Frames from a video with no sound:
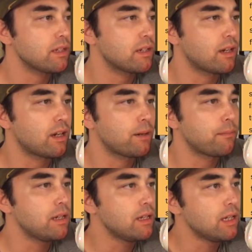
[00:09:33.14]
Um,
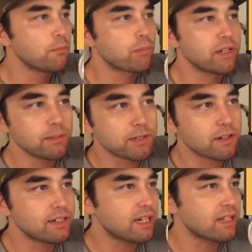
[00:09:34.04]

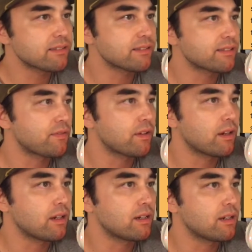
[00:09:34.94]
preliminary analysis def-
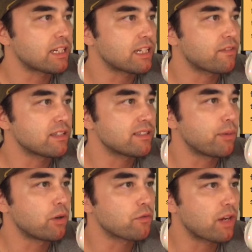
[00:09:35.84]
uh, identifies
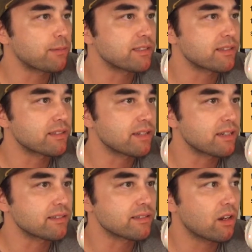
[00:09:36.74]
bone fragments that the
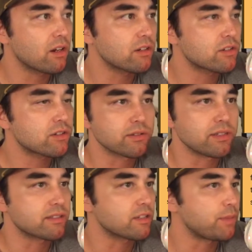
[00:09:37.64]
site is large, so
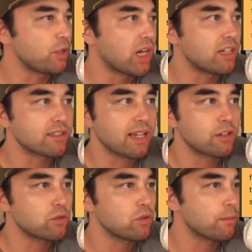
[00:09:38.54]
these could be wild
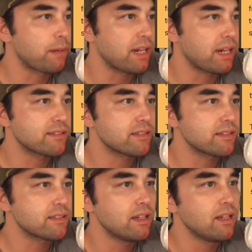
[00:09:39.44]
cattle or
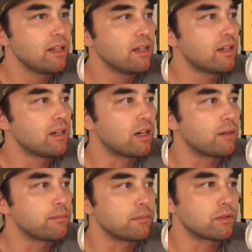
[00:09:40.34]
bison,
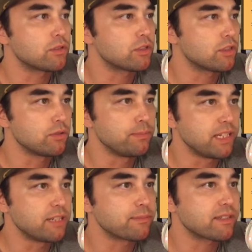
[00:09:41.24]
um, to
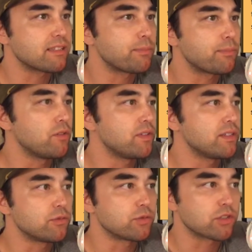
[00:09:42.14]
medium-sized
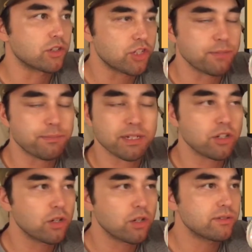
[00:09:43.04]
bovids, which are sheep and
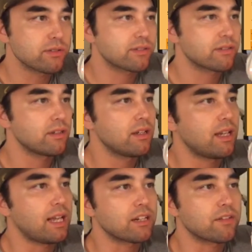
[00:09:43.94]
goats,
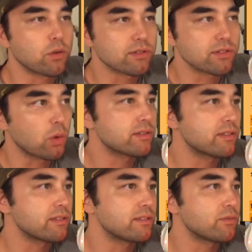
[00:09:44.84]
and of course
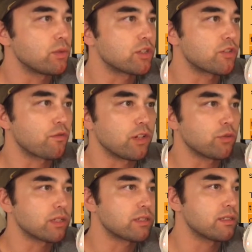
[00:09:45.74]
horses, which
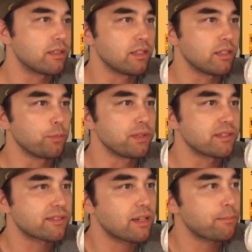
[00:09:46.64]
frequented the open
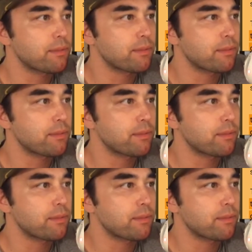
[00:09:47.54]
steppe.